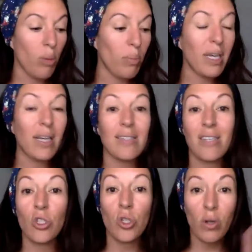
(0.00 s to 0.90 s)
Because
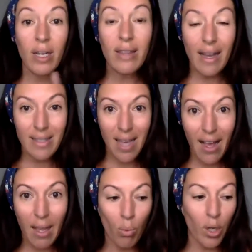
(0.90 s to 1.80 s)
during that
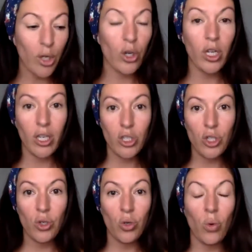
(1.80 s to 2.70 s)
time, what you're going to
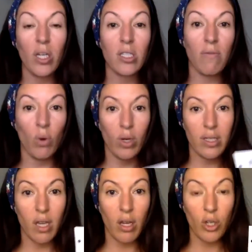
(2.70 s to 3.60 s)
do is focus
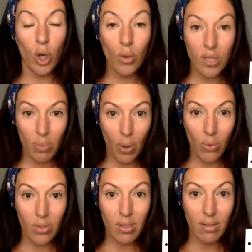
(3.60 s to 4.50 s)
on your host to
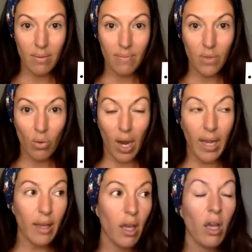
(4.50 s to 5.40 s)
post,
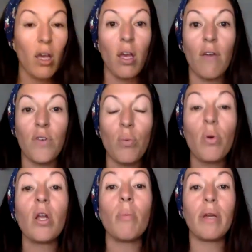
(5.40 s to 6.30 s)
right? If you
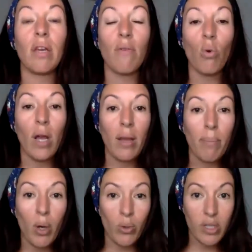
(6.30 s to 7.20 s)
put up a giveaway
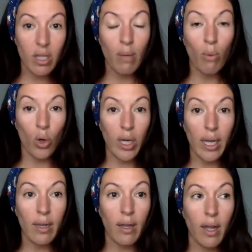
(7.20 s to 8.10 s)
post in the
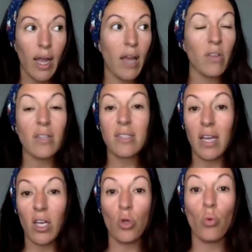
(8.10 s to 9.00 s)
morning, and let's say
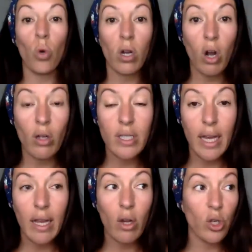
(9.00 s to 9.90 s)
you work all
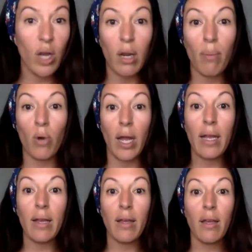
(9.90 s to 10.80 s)
day or you got a
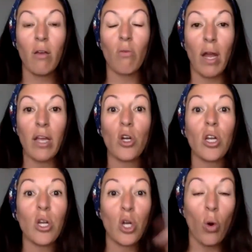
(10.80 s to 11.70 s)
break, right? You're
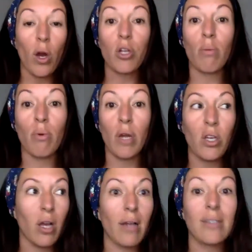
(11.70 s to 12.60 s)
going to go on your break. You
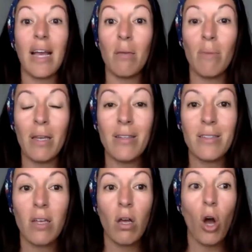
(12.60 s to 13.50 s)
got 10
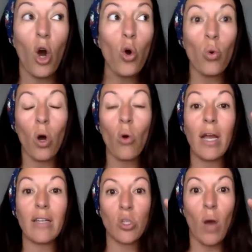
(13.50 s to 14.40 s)
minutes. Oh,
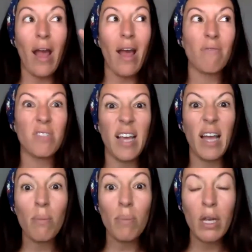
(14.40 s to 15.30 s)
okay. So I have
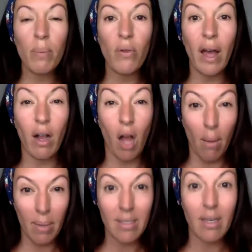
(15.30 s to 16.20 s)
10 people that
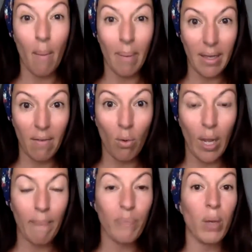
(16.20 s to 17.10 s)
commented on my
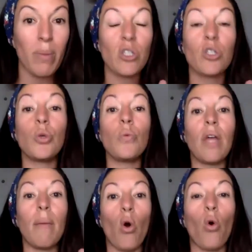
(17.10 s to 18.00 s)
giveaway. Let me shoot
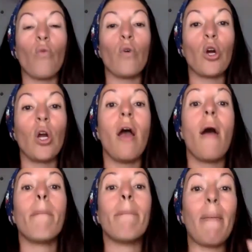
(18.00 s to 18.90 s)
them over
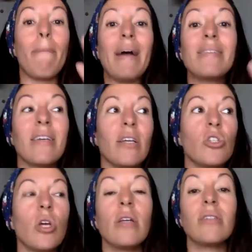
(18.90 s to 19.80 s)
my message
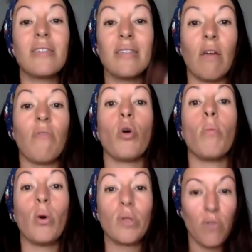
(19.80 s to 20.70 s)
to see if they'll
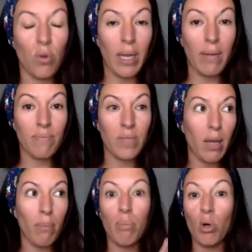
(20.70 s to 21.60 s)
post for me.
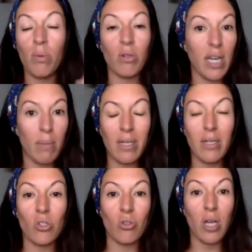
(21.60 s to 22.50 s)
Okay, boom, your 10
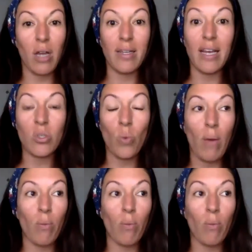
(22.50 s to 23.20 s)
minutes are done. Guess what?